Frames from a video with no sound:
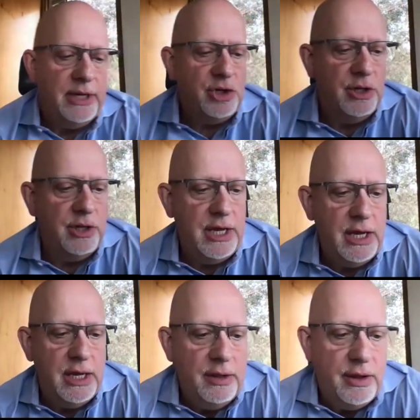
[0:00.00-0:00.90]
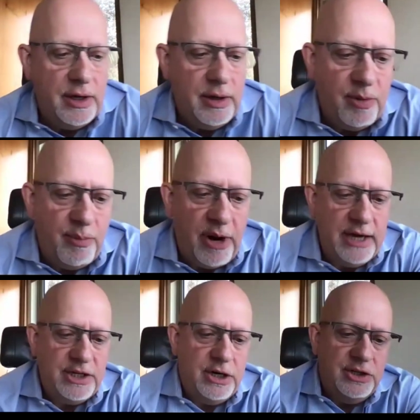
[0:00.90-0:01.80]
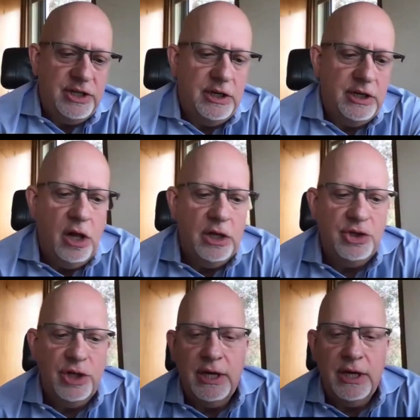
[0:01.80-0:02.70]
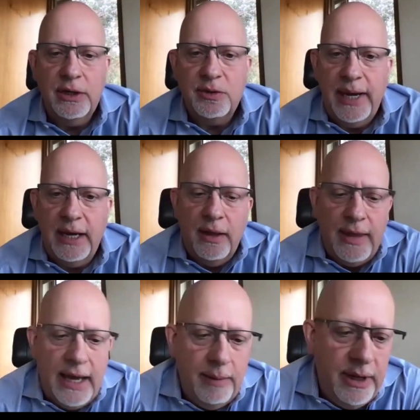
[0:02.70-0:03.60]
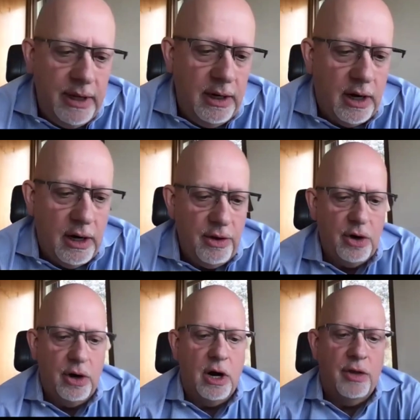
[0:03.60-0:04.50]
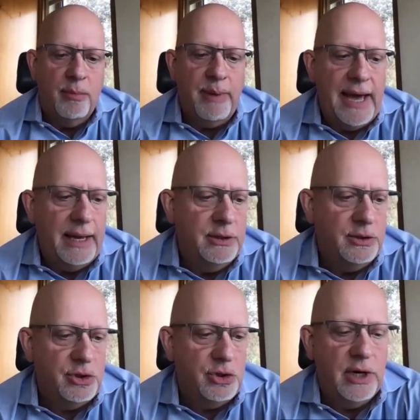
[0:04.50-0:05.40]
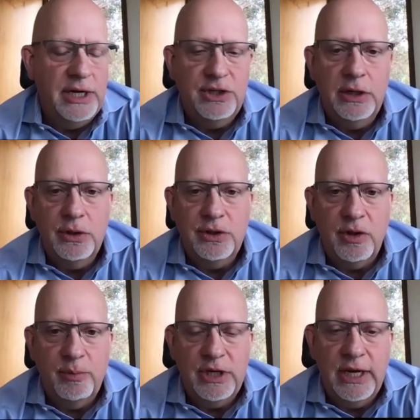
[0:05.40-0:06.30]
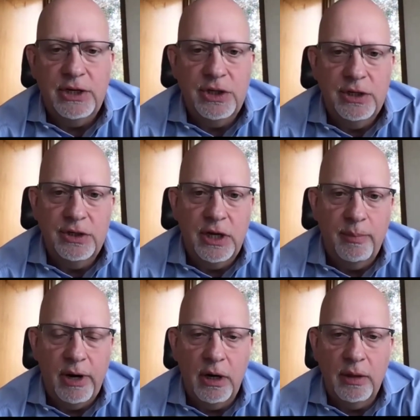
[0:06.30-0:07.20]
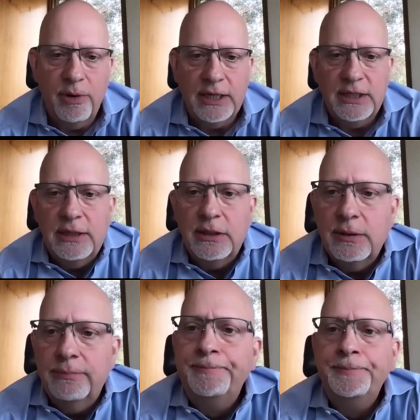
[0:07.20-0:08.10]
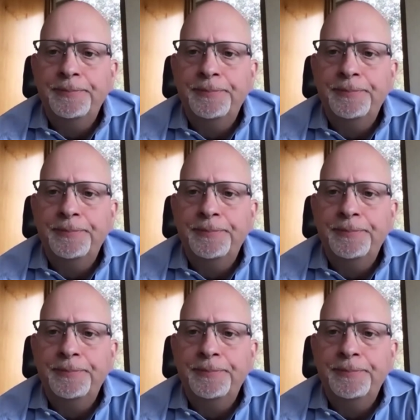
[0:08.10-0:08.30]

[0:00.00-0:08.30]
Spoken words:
Marcus, you mentioned the proprietary technology. Can you expand on that a bit? Are there patents, trade secrets, other protections that are part of the process?